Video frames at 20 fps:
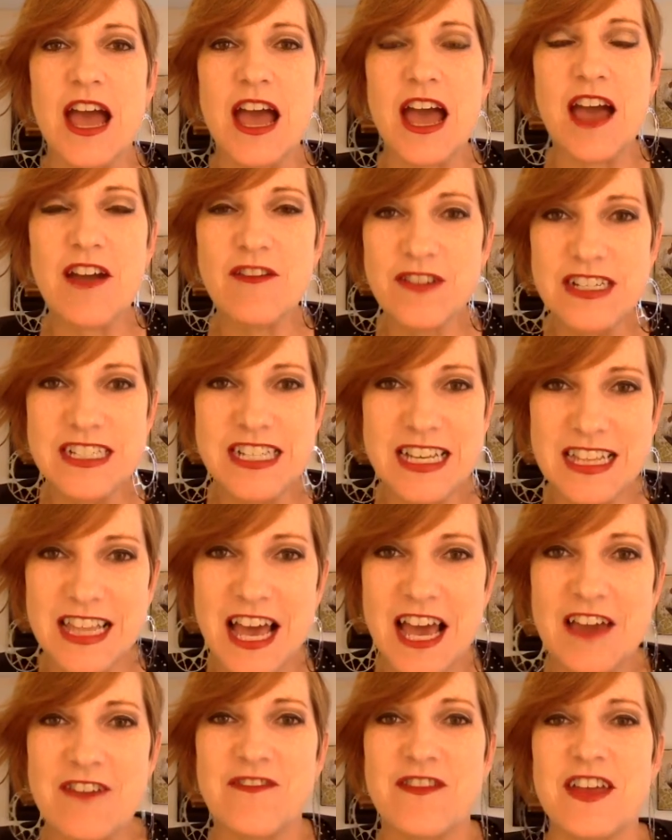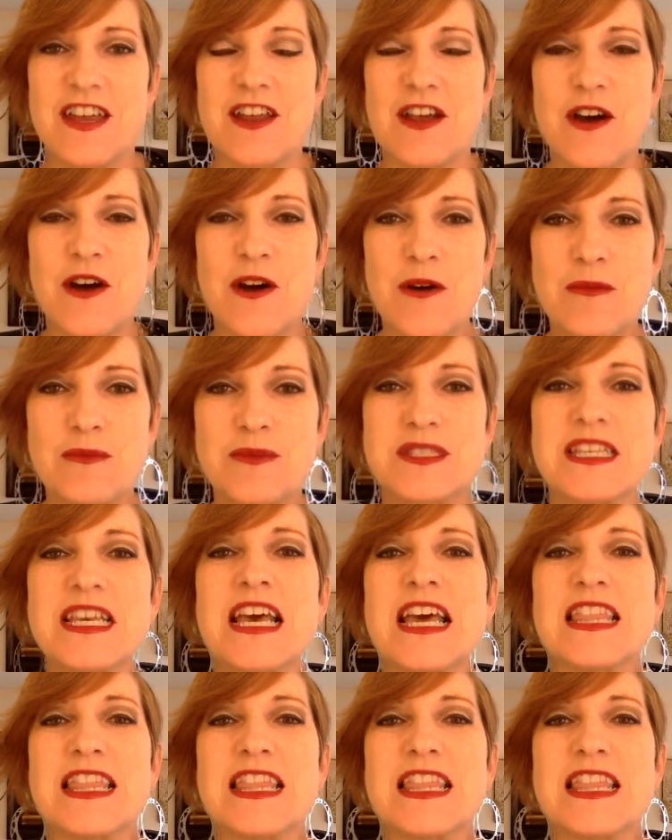everyday life in hopes